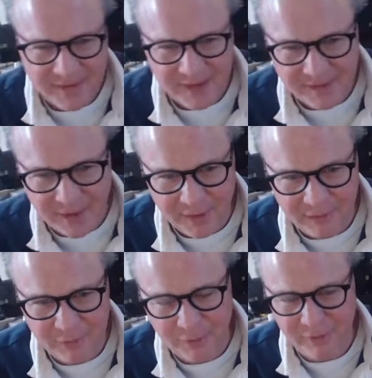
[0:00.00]
think the low
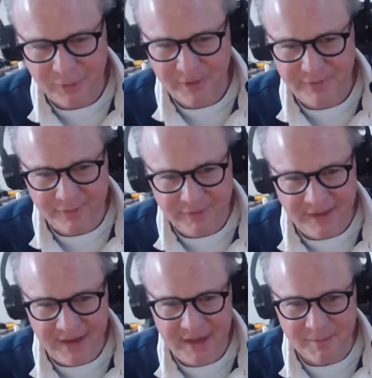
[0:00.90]
is supposed to be
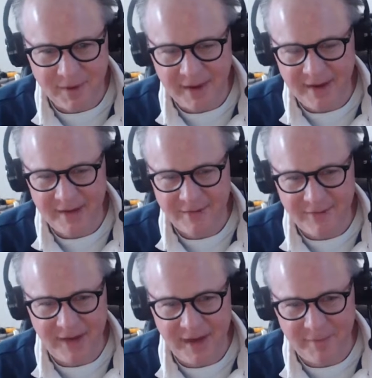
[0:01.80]
15
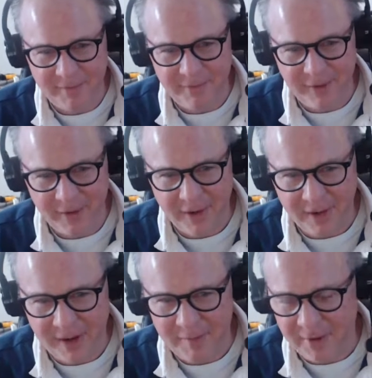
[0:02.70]

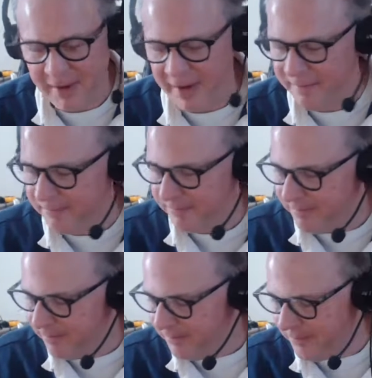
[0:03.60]
Fahrenheit by
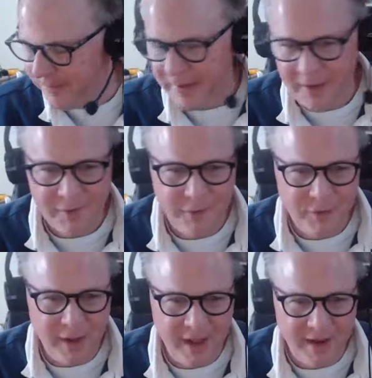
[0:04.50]
in a
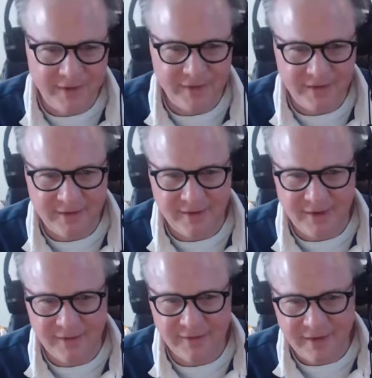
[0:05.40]
few days.
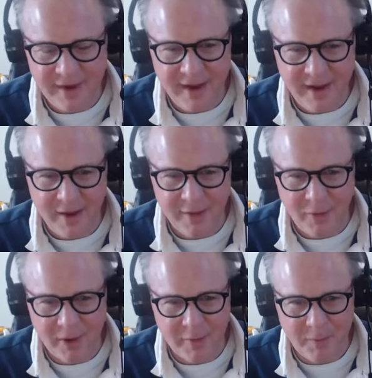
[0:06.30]
So
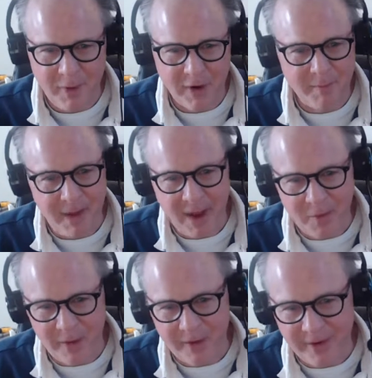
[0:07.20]
welcome back,
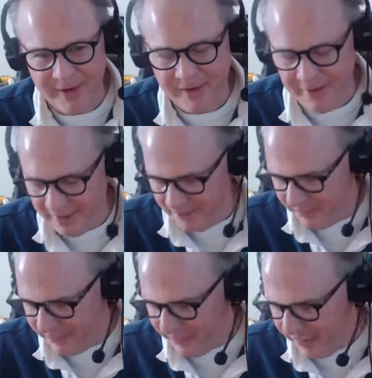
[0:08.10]
winter.
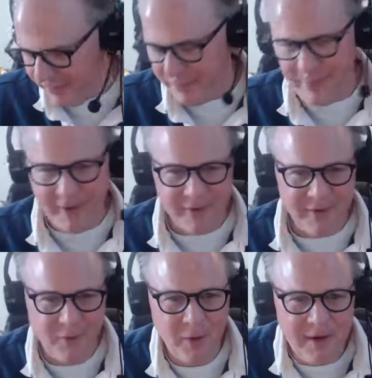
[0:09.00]
We saw you for about
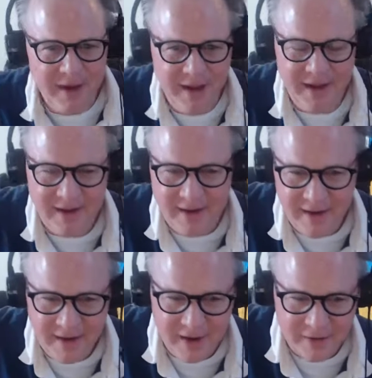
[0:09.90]
one day
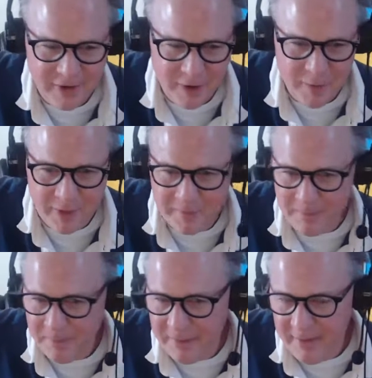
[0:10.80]
in October.
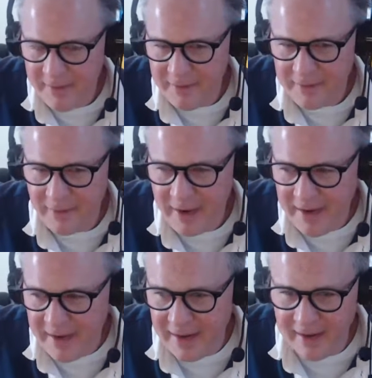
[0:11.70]
So I
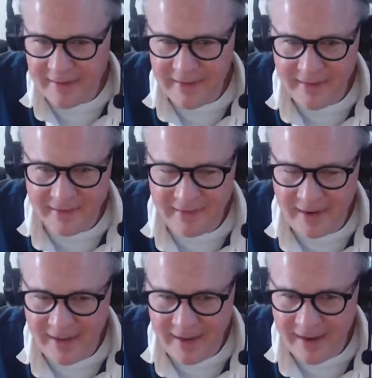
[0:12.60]
did get out to the
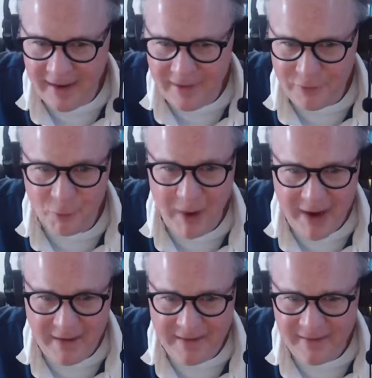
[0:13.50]
hillside again. I just
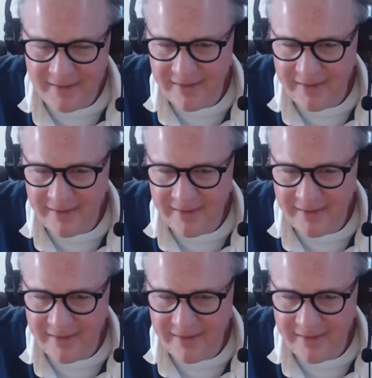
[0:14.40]
raked,